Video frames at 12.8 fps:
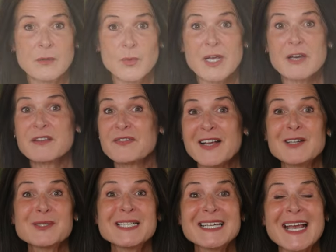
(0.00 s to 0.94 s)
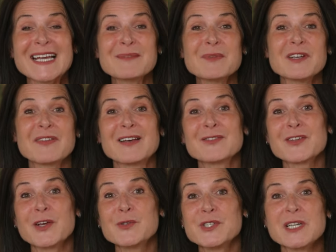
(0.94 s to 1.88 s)
We are the founding academy of
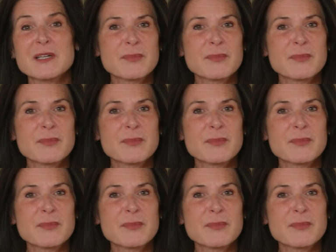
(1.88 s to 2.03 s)
health coaching